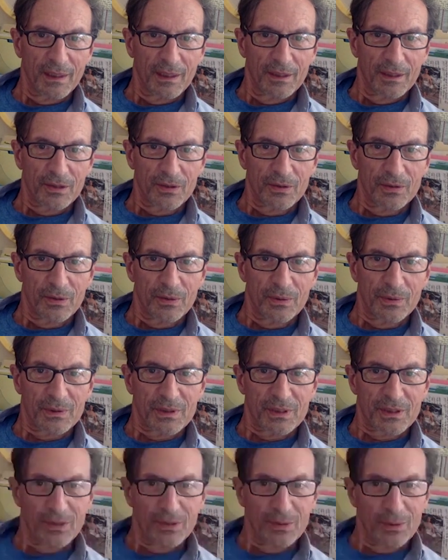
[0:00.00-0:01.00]
too,
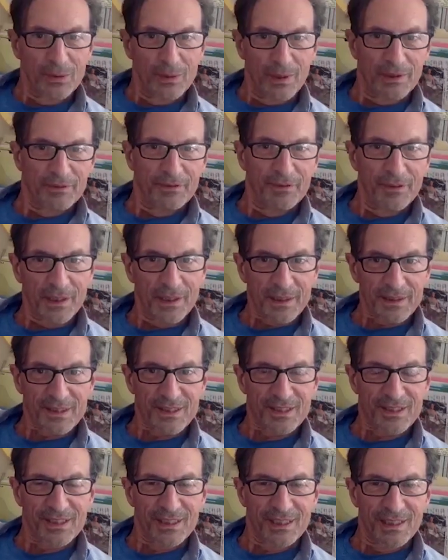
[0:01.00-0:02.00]
too uh,
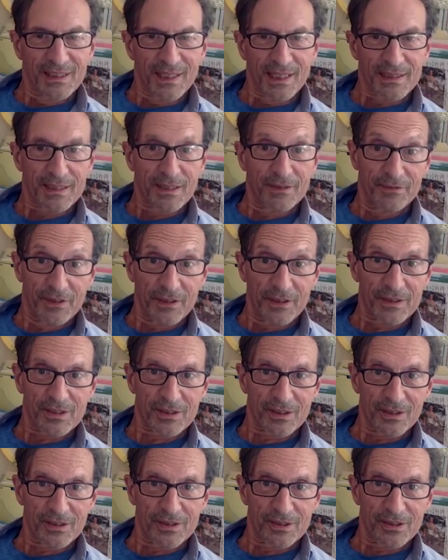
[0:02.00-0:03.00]
fixed. That's a fixed
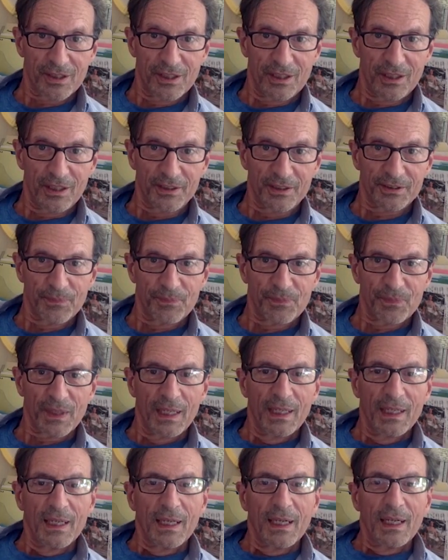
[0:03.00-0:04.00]
gestalt
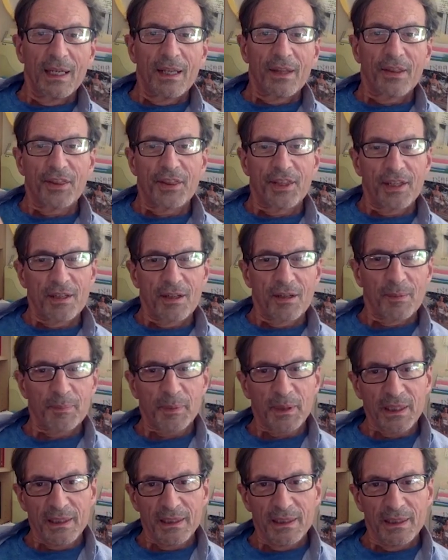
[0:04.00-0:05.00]

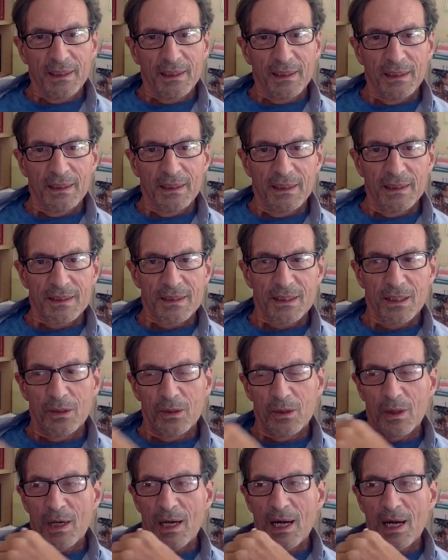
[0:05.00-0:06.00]
therapy.
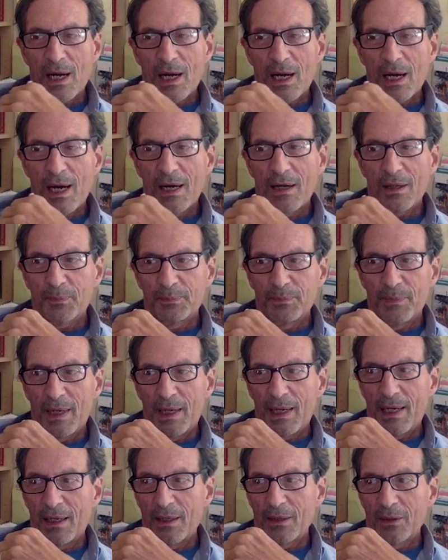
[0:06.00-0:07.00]
So our
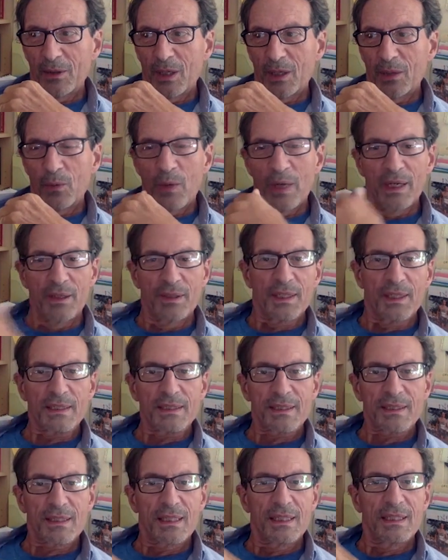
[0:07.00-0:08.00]
our
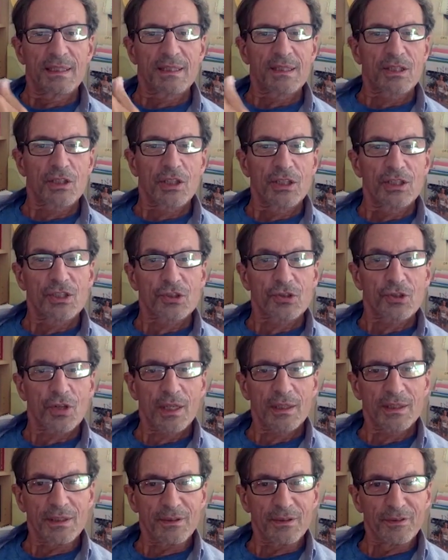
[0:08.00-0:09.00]
awareness is
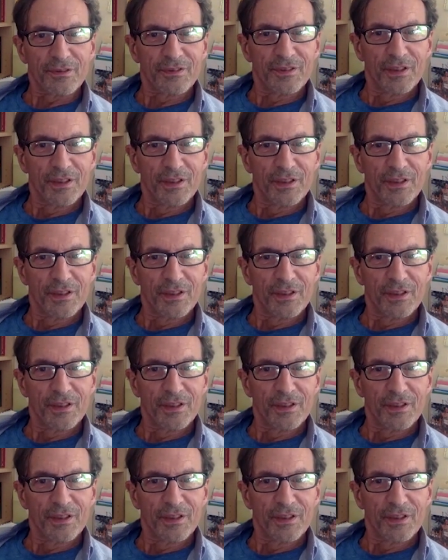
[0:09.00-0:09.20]
constructive.